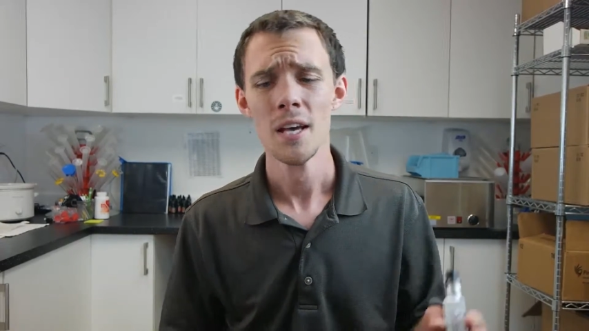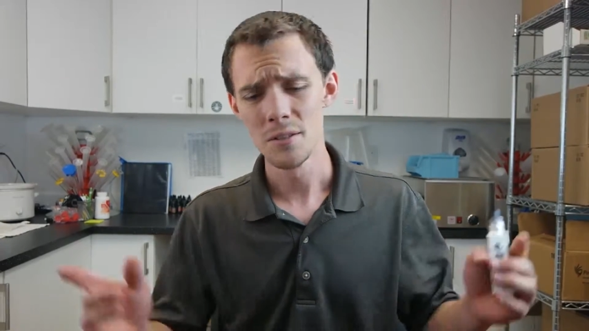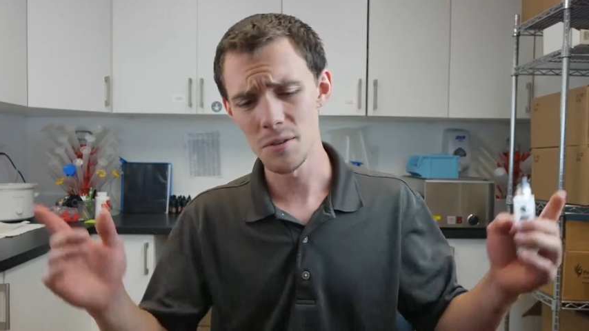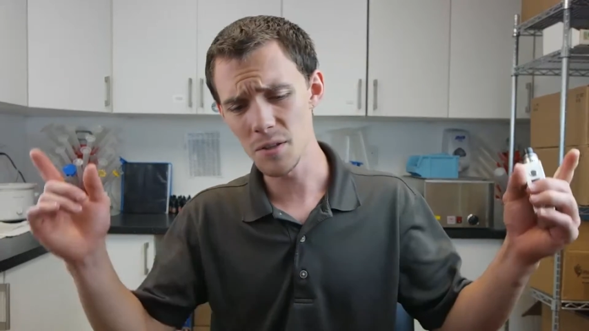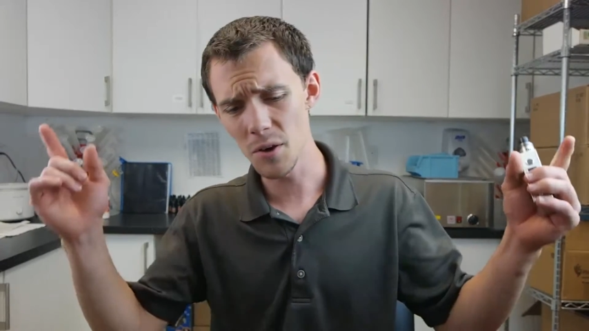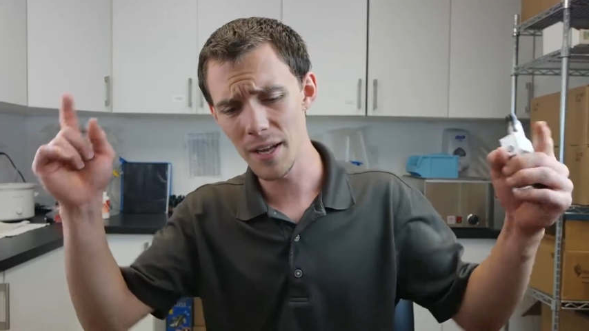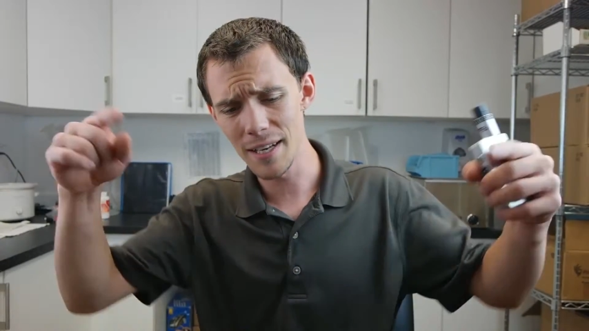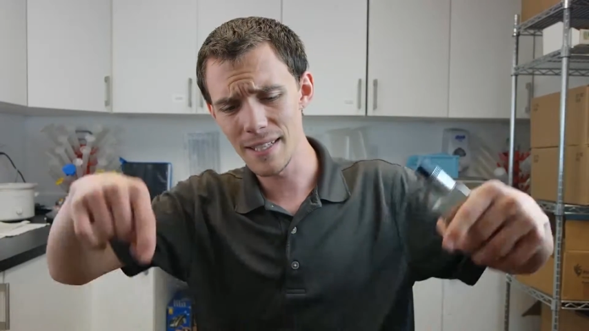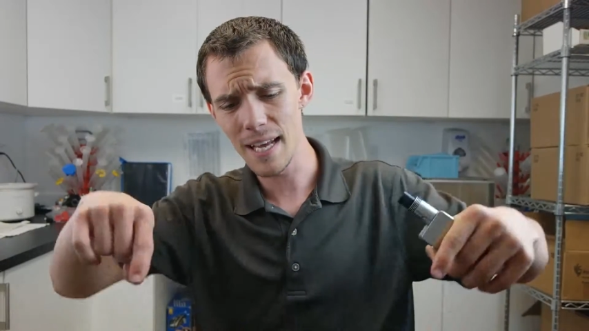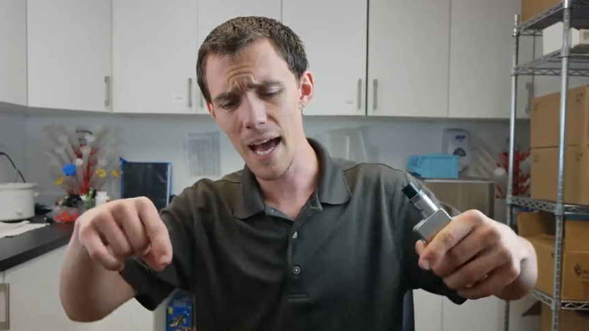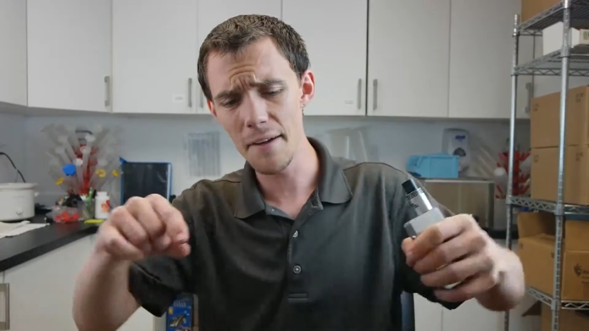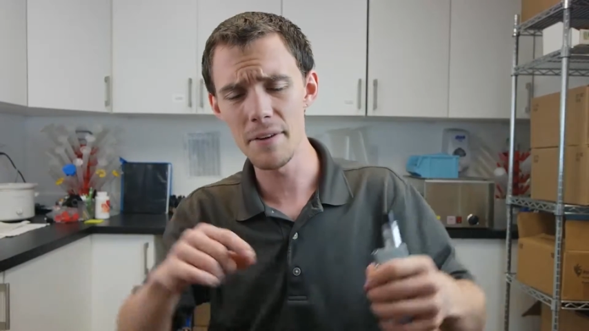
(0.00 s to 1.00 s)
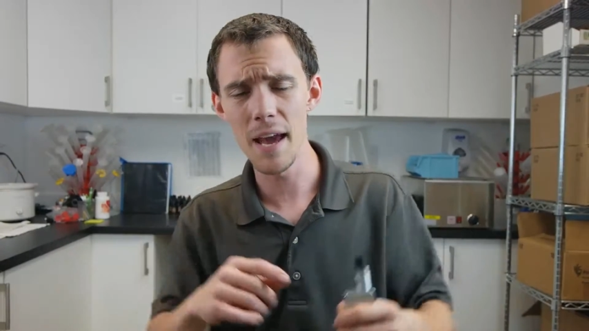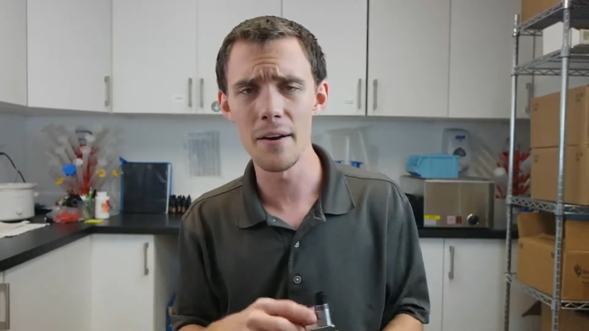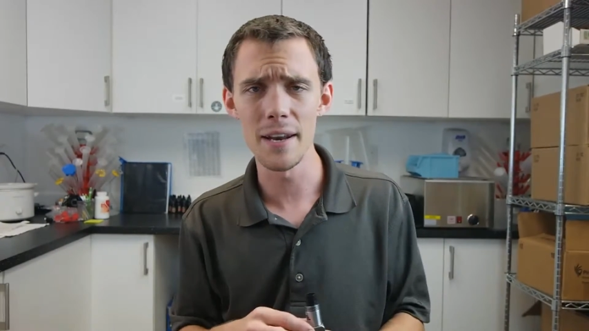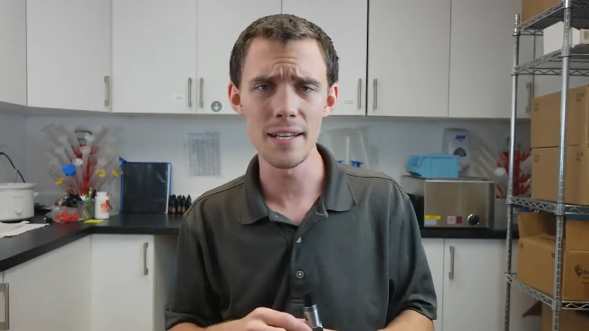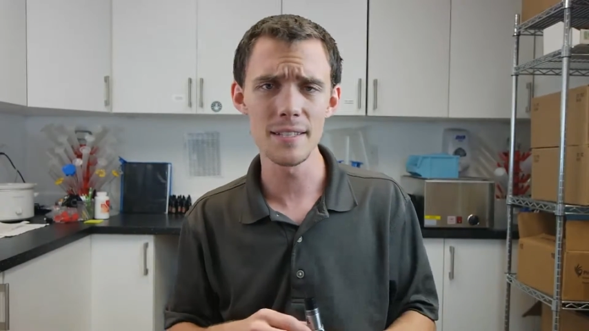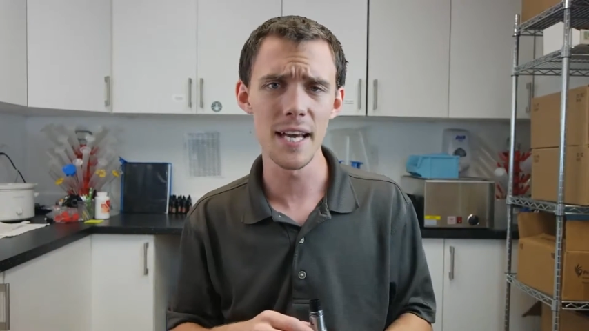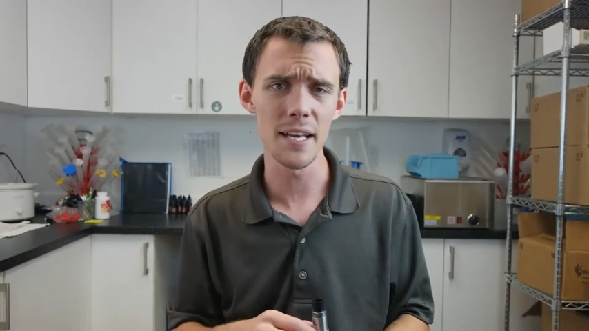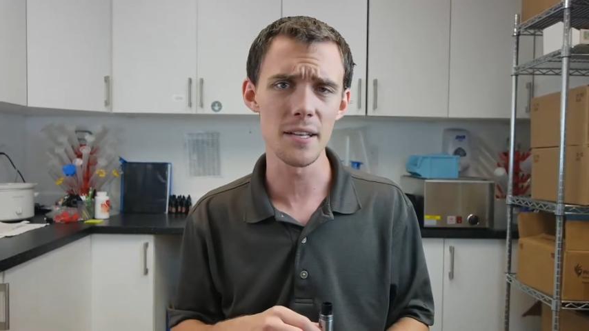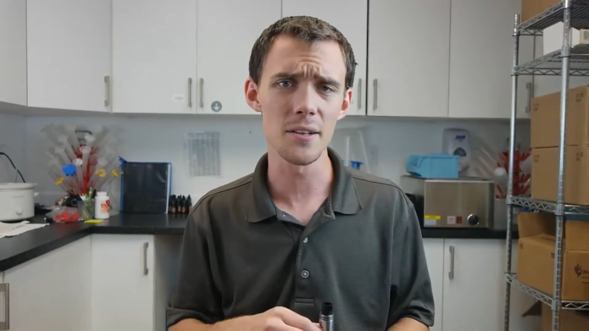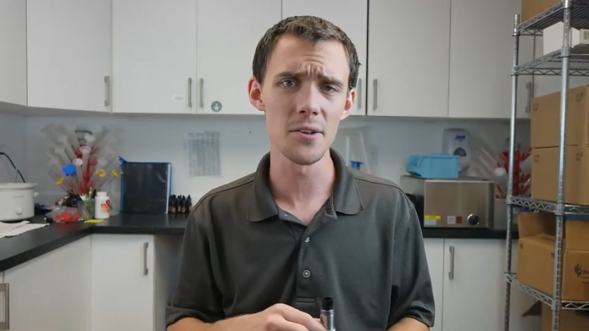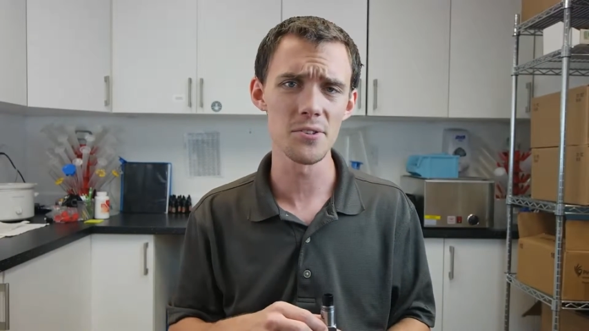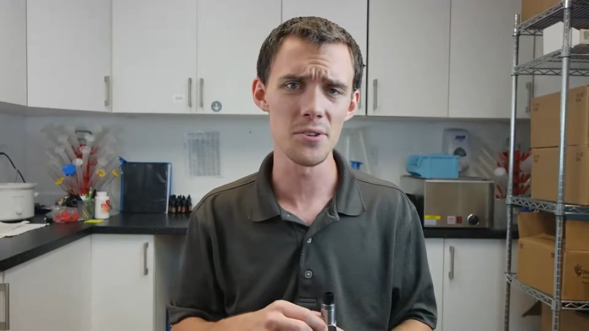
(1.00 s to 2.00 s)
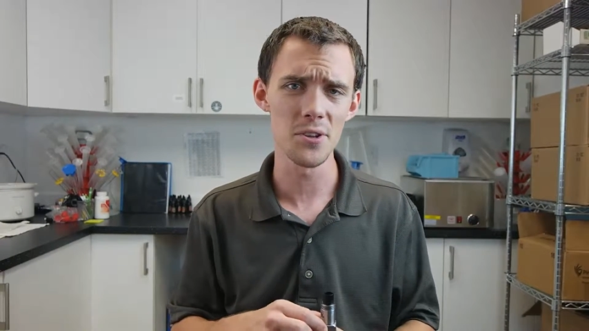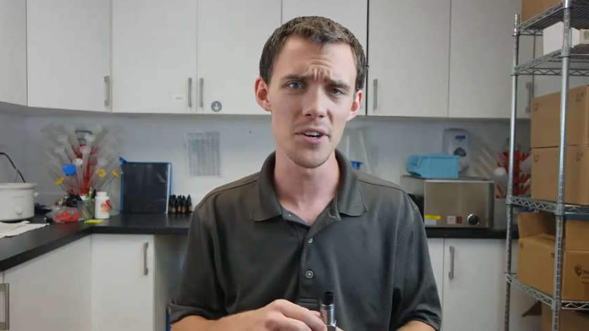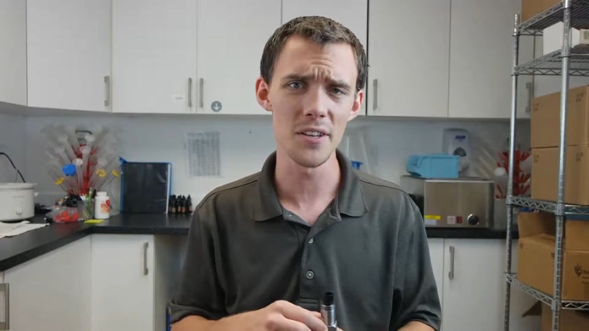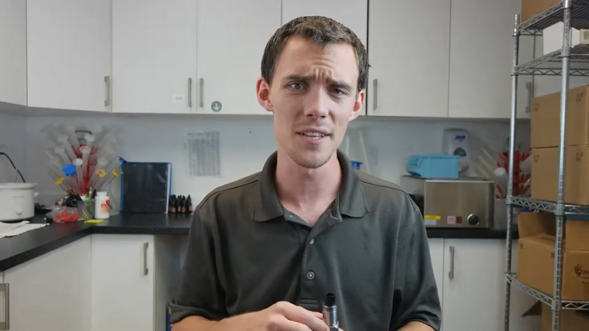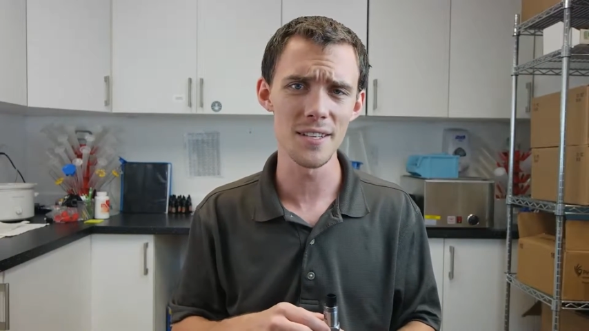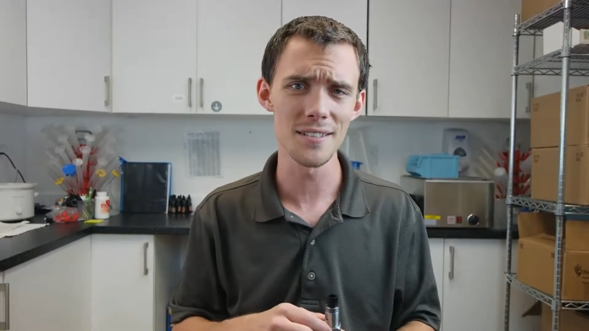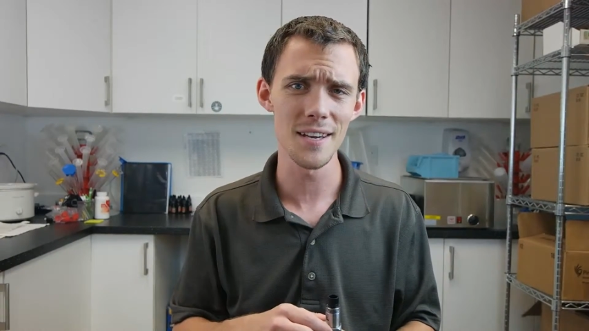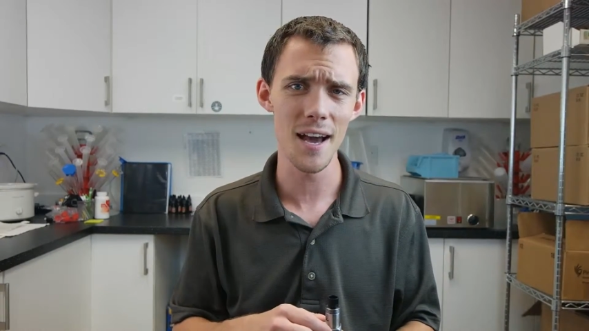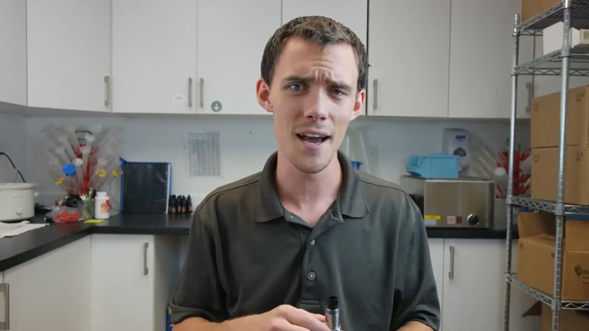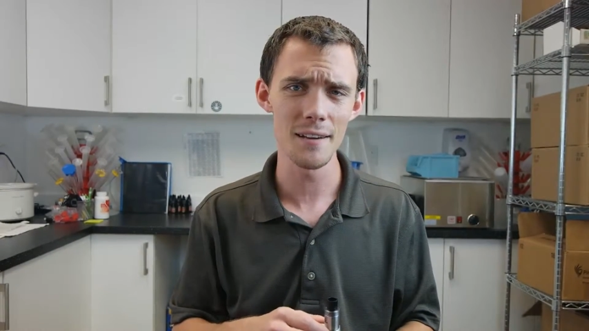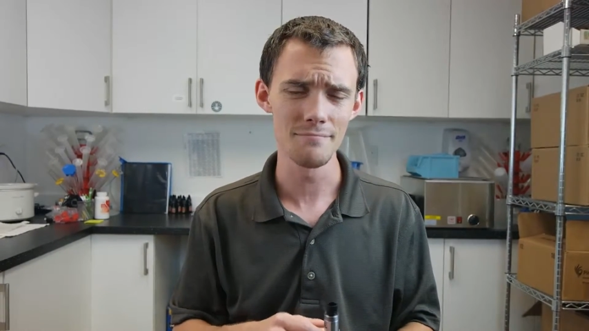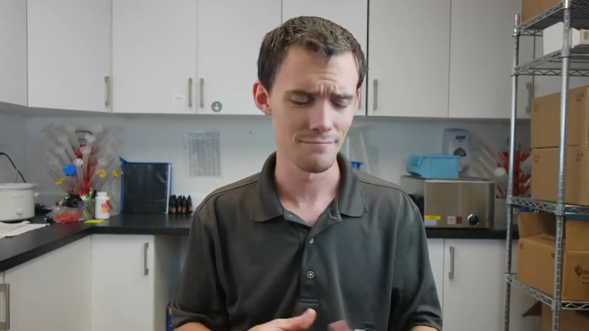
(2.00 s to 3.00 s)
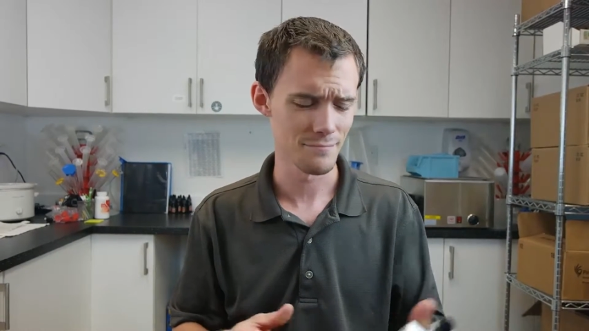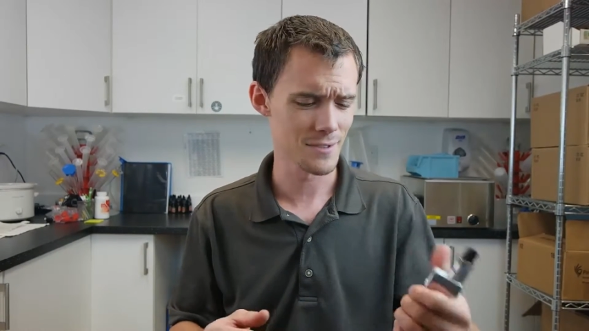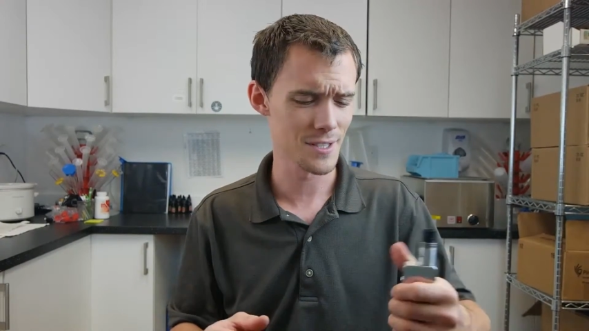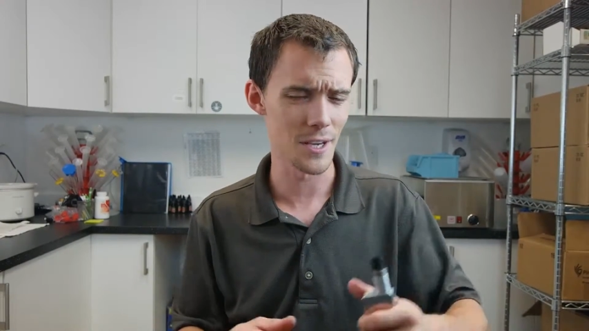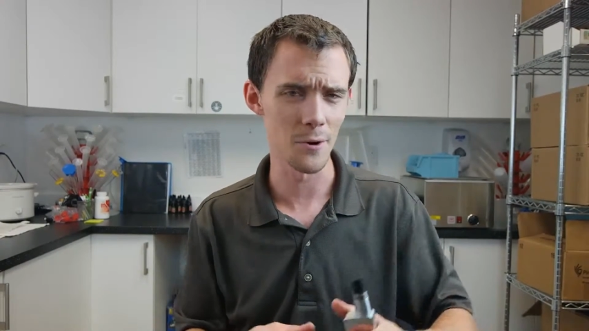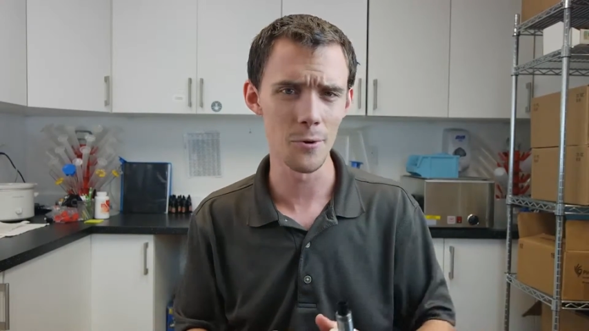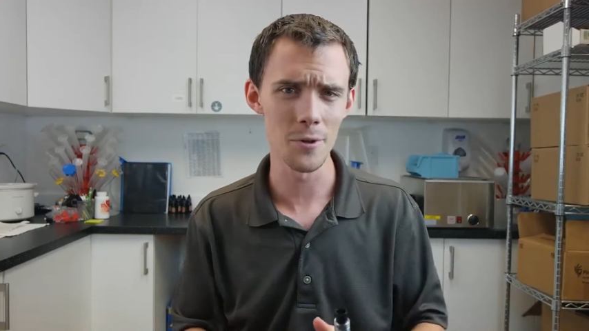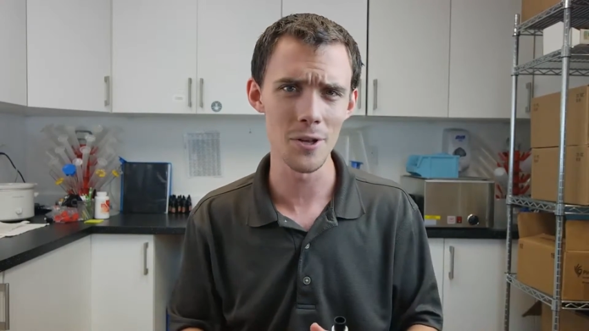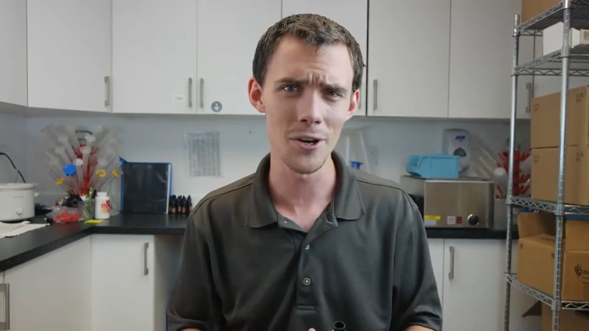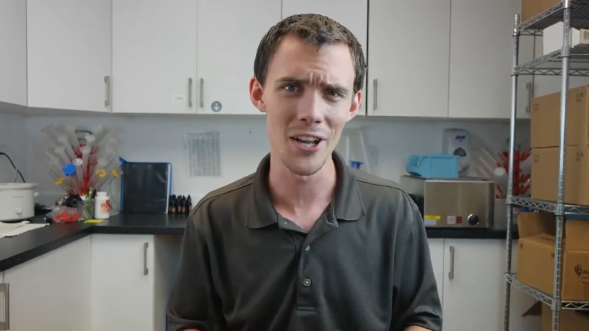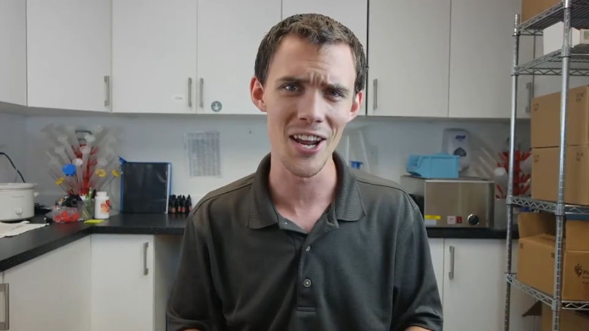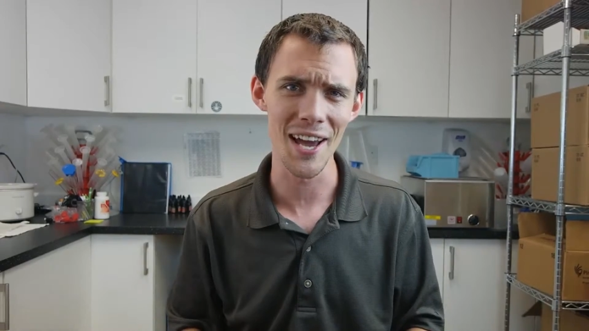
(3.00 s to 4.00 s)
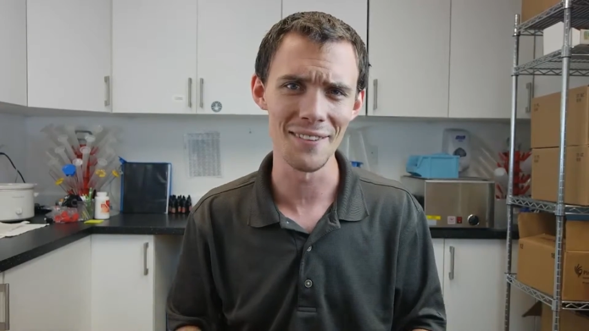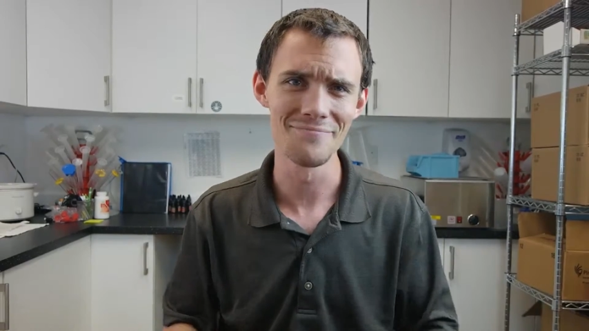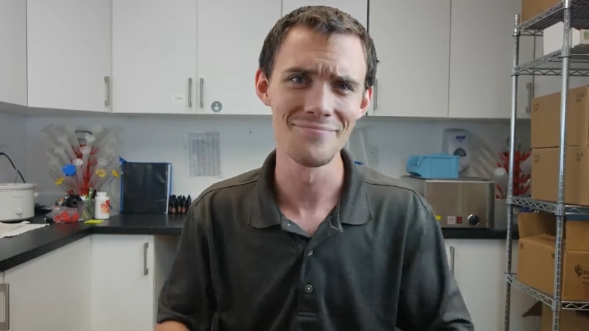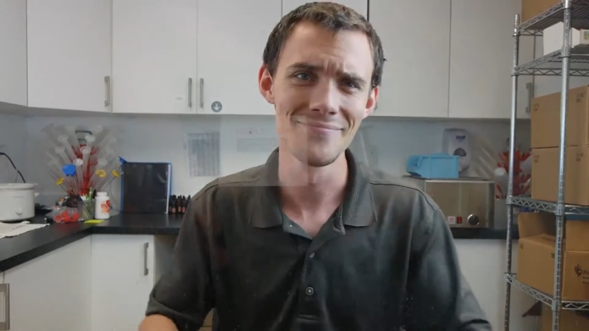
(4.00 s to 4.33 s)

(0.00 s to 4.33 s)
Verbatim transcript: So let's go ahead and dive down in, take a closer look at this guy, see what we're looking at.